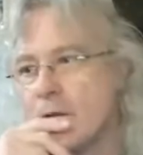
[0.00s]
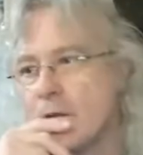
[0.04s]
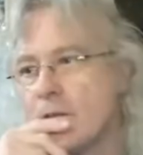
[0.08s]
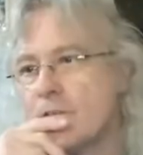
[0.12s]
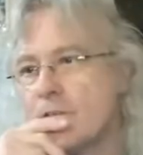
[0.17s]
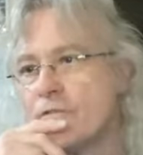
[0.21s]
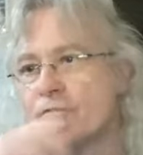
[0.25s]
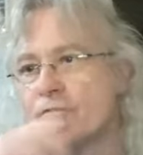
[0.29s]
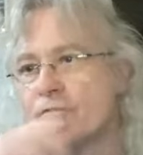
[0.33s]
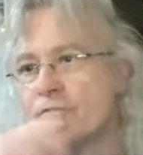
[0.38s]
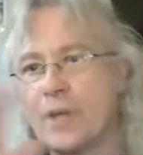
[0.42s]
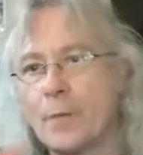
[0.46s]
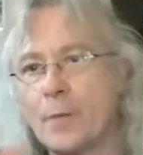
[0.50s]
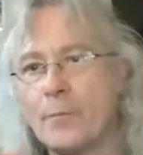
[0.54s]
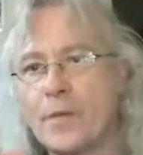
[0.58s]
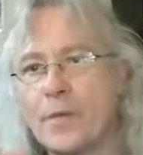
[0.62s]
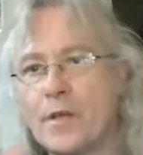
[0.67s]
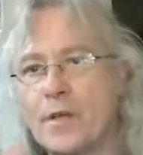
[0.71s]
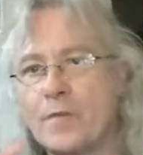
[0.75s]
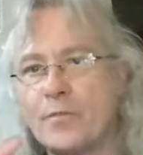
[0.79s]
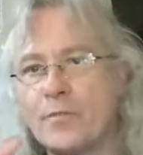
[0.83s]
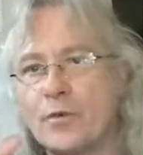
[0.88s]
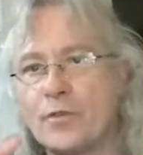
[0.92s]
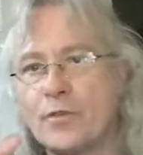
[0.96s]
Some
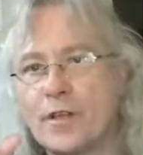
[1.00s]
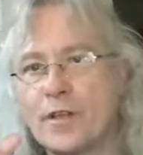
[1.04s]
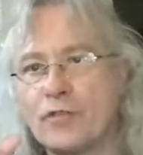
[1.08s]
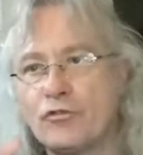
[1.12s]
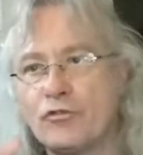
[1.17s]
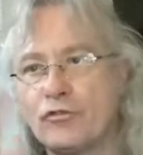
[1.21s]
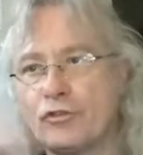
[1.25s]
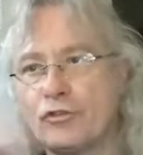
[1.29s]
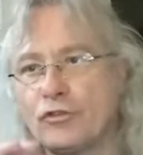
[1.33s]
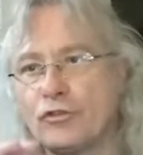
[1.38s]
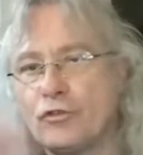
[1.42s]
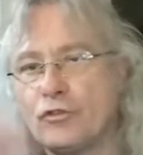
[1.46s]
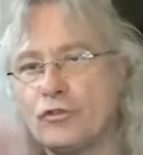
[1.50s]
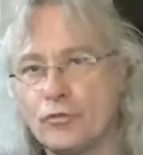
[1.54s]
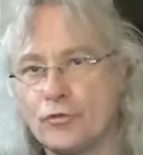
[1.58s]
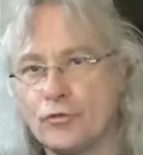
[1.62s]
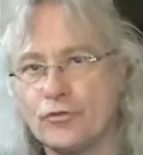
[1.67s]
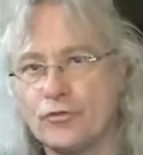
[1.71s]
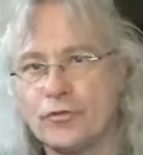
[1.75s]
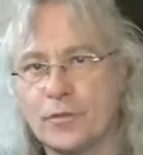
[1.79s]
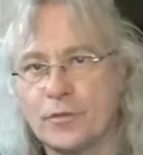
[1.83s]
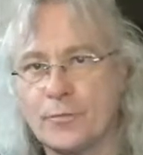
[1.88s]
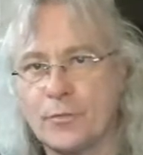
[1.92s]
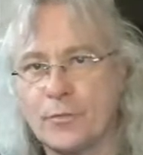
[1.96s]
people, they choose
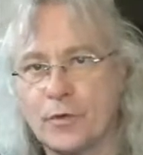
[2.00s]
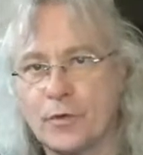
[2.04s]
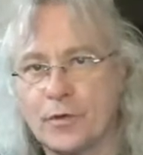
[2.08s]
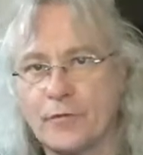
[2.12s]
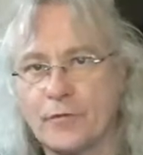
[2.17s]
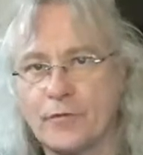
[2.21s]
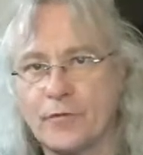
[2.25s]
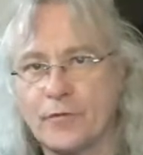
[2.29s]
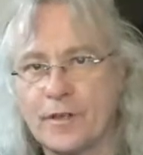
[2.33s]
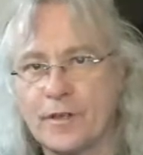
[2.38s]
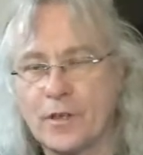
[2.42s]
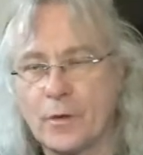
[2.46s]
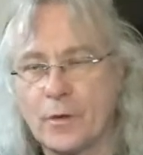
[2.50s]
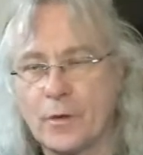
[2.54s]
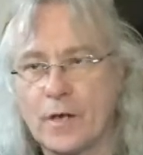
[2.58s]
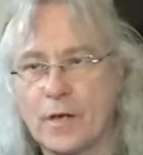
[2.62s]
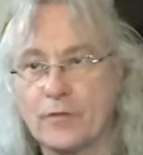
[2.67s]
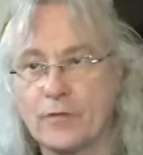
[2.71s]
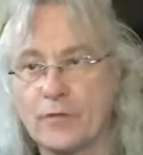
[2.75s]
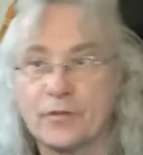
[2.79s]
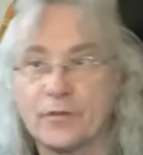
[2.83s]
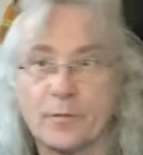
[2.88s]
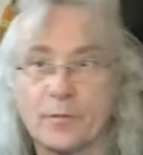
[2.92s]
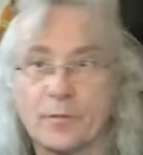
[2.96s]
to put a video out.
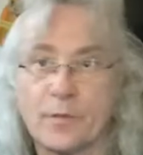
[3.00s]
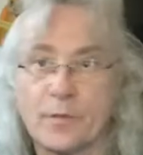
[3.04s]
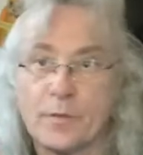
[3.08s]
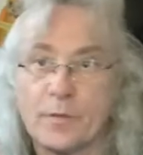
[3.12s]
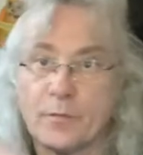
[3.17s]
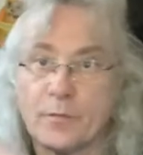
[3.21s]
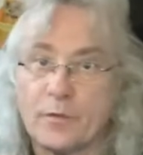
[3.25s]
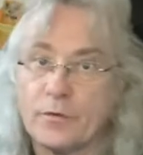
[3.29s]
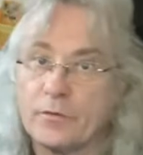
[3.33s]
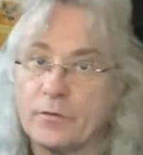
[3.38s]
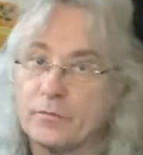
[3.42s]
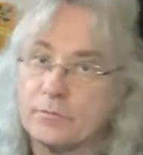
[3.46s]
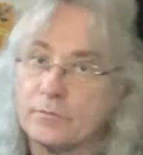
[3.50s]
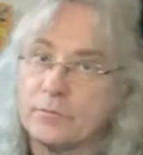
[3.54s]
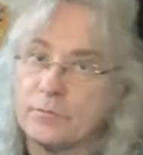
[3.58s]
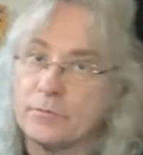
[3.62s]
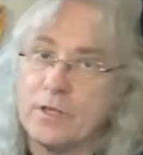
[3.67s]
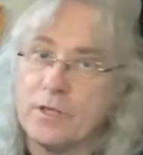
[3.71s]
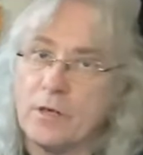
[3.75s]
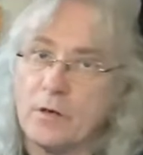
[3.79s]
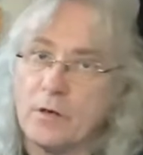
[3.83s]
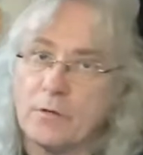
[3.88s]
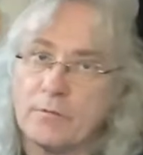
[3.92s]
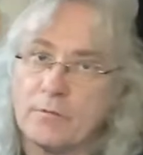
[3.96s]
Some people,
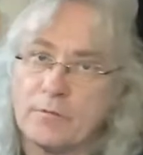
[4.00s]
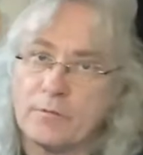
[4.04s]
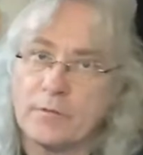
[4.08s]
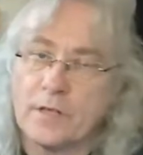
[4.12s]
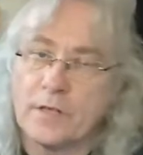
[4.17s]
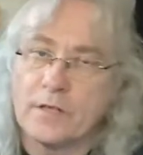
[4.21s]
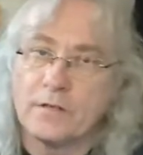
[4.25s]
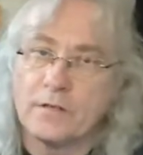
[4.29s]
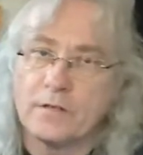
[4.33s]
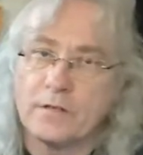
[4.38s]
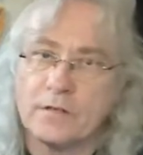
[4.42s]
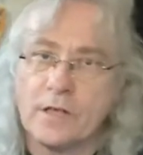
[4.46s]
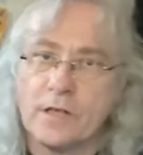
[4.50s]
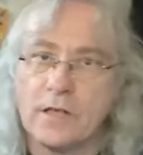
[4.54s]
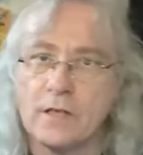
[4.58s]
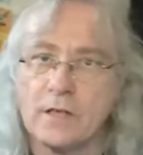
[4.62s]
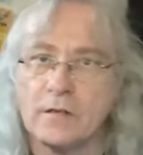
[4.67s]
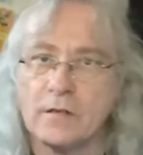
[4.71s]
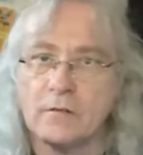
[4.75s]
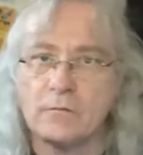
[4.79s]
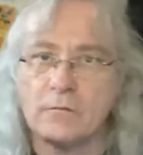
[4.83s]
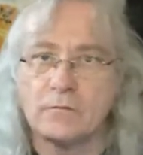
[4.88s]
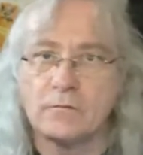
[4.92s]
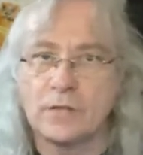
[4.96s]

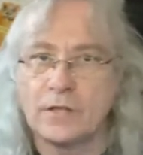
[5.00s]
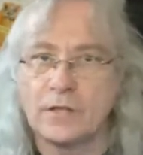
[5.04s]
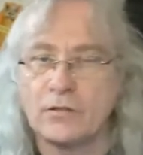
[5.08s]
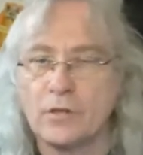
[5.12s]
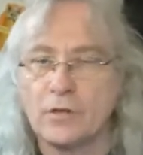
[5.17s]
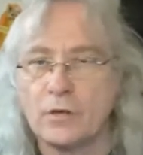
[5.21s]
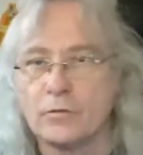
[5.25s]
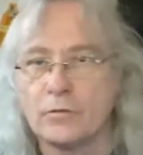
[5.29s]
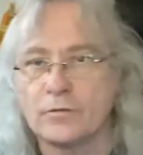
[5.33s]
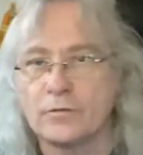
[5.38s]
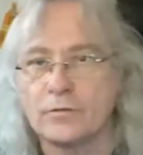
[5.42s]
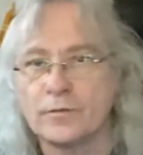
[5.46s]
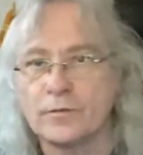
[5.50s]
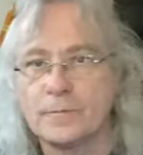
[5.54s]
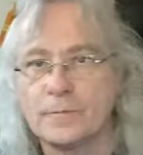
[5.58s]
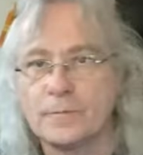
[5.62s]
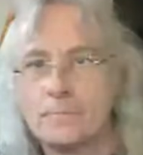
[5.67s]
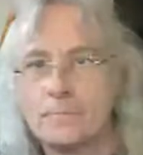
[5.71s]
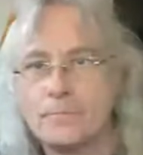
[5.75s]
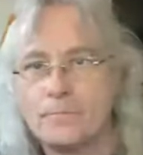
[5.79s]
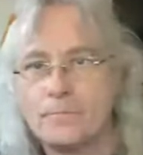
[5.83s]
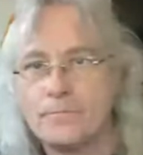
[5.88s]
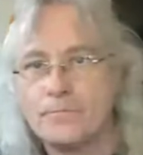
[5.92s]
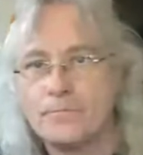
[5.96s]
they don't.
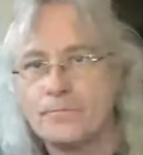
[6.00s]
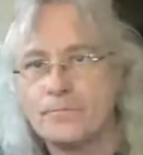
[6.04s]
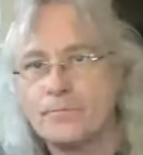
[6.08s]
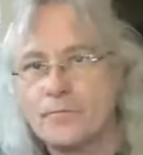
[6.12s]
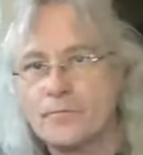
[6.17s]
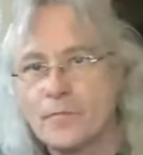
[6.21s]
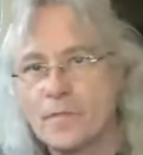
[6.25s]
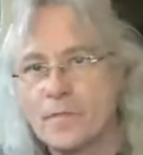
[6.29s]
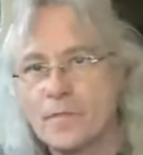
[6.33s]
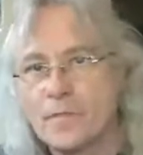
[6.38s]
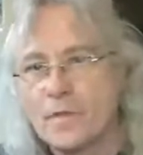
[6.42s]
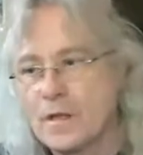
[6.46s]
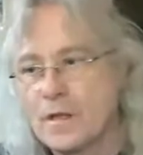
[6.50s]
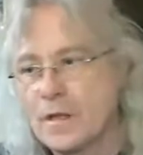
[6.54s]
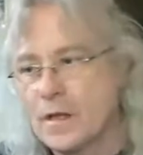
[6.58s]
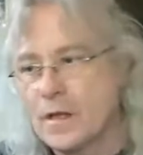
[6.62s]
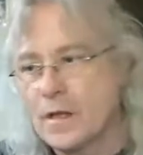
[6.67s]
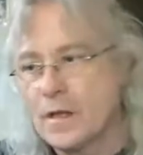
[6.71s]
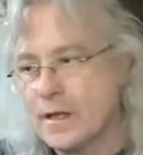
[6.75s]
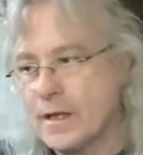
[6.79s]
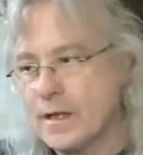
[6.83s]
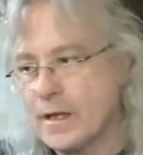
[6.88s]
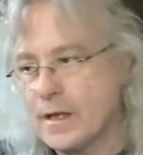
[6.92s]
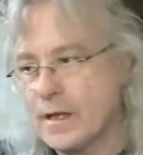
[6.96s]

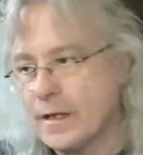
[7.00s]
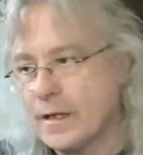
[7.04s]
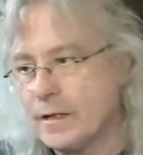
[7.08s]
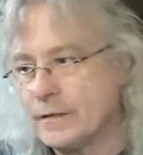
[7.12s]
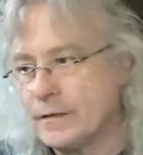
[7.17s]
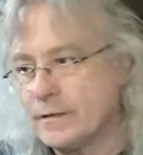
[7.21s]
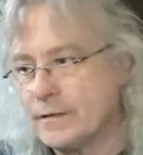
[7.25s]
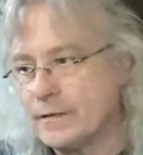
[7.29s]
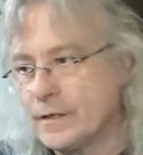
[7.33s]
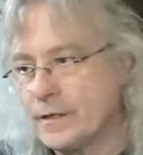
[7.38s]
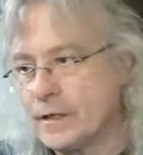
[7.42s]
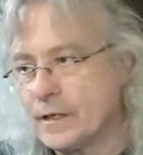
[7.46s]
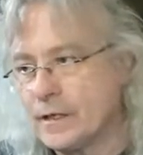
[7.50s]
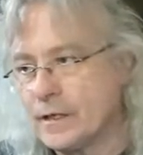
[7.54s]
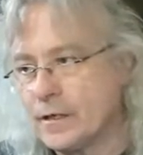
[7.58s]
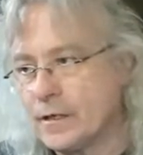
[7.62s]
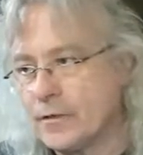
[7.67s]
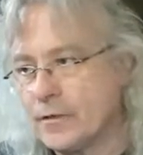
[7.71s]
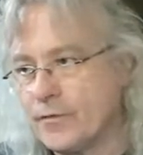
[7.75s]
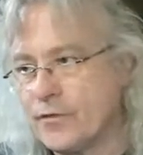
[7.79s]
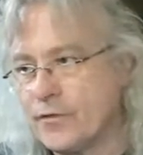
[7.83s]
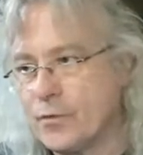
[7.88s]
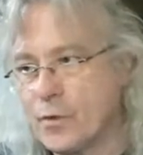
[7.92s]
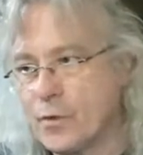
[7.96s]
And
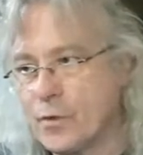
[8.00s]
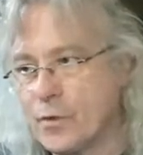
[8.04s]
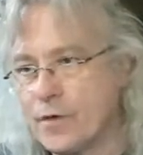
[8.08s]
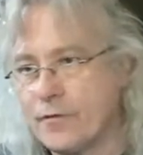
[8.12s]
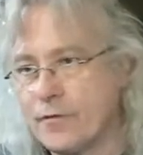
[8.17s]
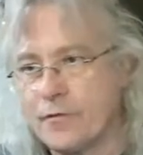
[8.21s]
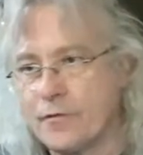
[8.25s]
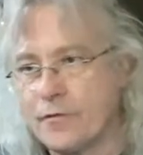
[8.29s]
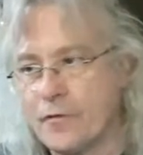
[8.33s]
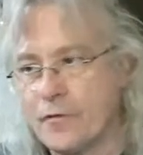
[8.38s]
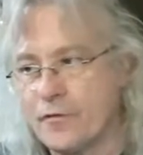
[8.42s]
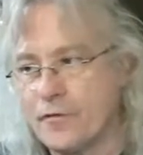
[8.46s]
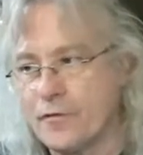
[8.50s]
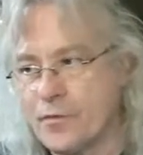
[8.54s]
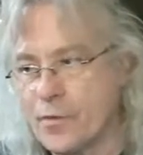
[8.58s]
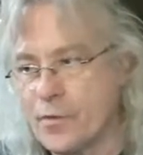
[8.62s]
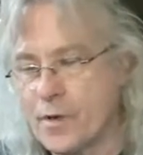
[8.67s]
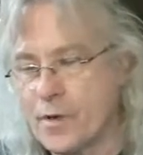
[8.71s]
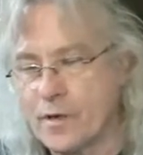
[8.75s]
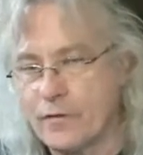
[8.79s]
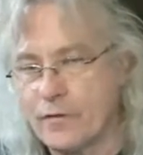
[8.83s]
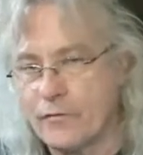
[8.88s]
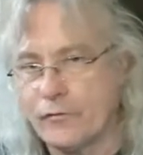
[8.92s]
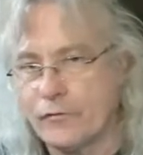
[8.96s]
for
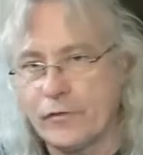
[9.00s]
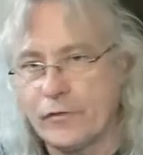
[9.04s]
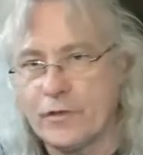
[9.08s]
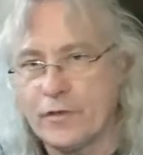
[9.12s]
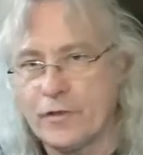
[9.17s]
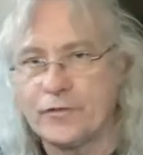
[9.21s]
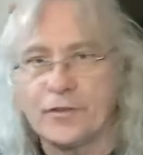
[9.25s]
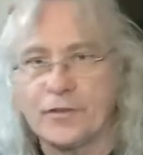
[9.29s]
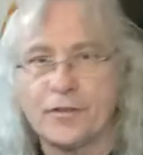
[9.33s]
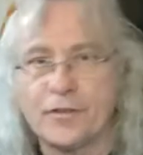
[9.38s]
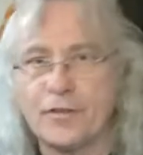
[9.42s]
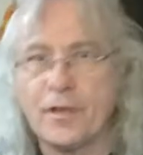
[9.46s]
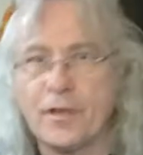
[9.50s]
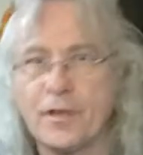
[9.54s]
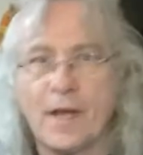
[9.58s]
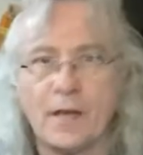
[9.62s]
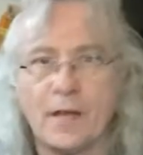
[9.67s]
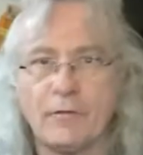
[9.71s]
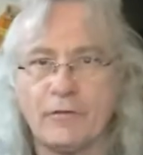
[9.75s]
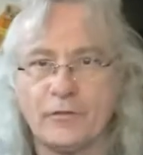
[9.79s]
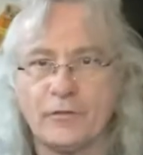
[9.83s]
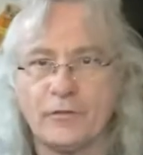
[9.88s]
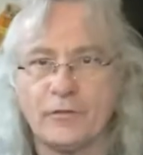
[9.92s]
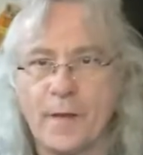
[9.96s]
whatever reason, you got to
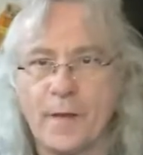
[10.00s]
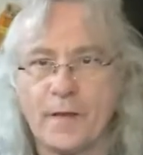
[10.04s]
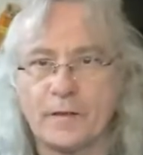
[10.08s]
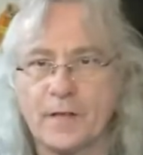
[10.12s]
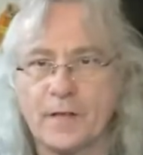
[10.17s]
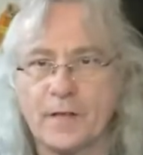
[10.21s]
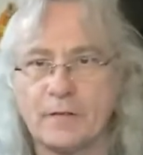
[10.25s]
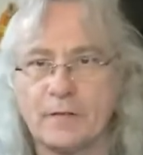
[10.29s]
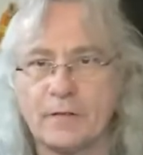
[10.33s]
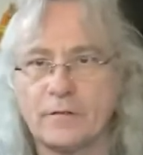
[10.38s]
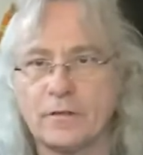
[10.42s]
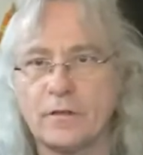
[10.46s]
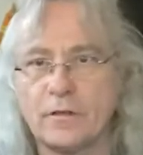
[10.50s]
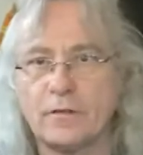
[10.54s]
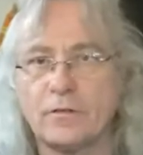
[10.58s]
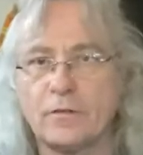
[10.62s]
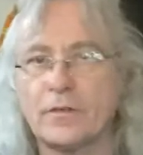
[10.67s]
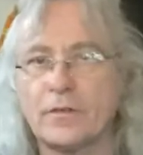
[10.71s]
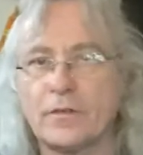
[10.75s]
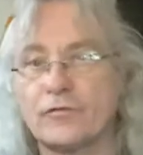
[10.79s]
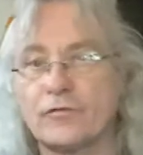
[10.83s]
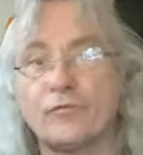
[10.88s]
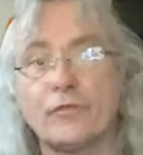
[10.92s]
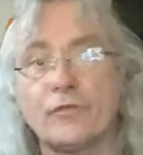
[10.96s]
respect that.
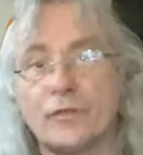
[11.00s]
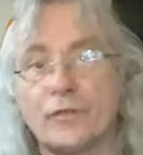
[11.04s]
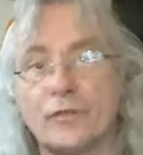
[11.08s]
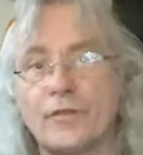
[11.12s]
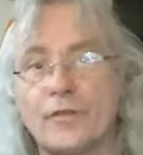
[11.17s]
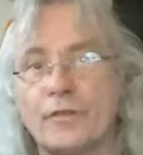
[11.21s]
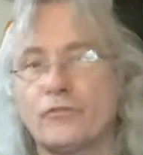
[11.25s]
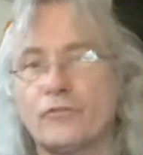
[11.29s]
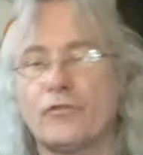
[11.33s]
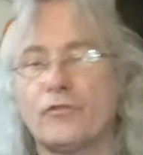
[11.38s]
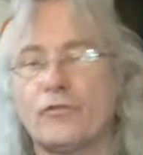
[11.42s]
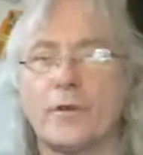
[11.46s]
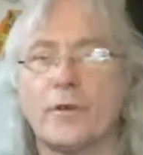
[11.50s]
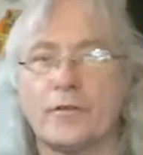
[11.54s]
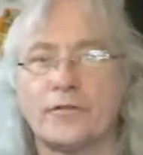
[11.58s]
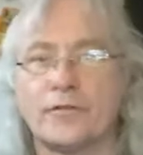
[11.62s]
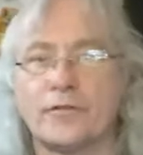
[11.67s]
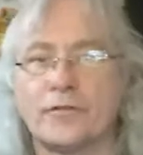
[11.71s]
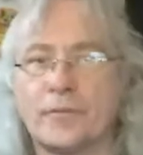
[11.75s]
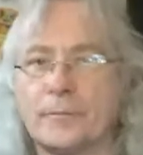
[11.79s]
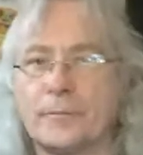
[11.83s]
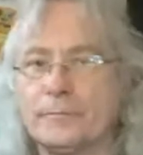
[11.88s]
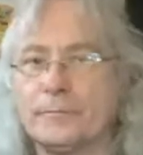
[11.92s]
It's really their choice.